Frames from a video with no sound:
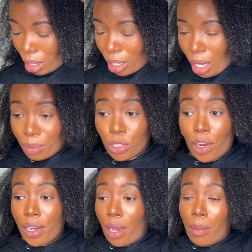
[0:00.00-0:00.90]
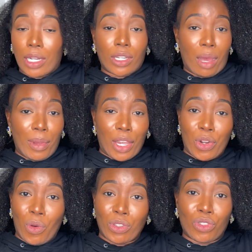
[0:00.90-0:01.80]
I'm sorry, y'all. My child making
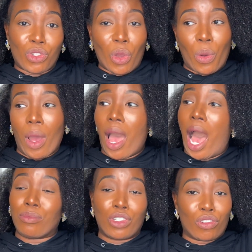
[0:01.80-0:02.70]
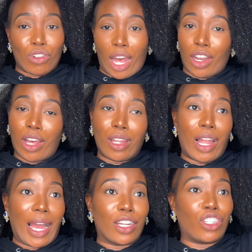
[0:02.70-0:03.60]
noises, so I'm still trying to
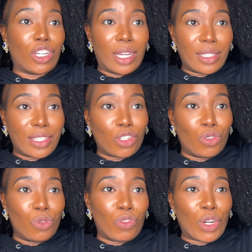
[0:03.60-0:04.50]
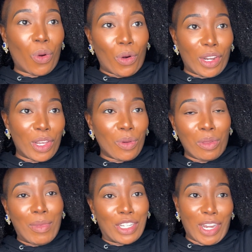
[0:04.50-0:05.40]
like adjust to recording with
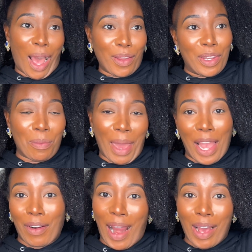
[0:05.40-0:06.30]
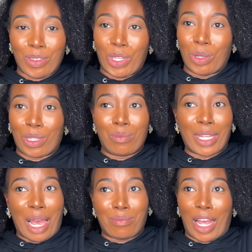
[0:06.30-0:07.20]
my child in the background. So
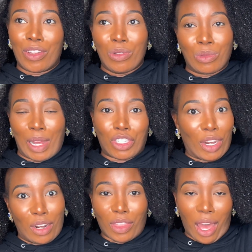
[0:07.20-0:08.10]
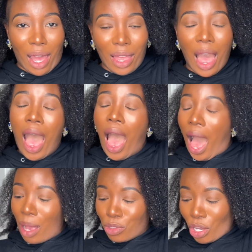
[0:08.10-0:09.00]
sometimes I lose my train of thought.
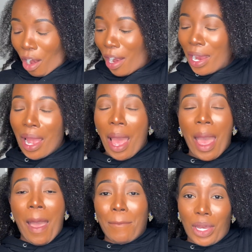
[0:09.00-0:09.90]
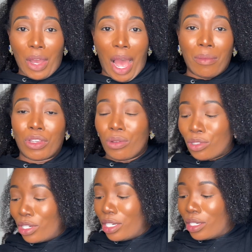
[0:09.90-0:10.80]
I'm sorry, but I'm
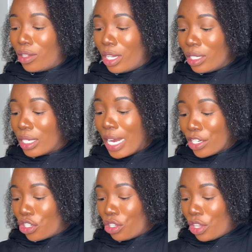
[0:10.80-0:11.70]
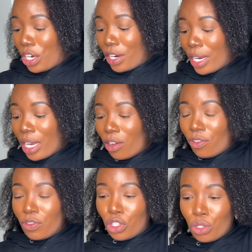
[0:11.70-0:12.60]
using the, the Texture Theory
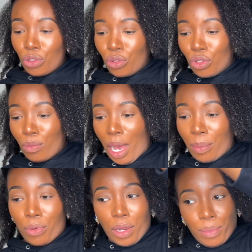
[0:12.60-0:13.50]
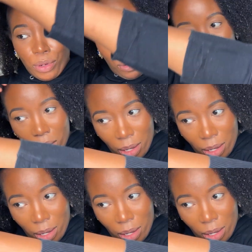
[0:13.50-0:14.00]
to do my pre-poo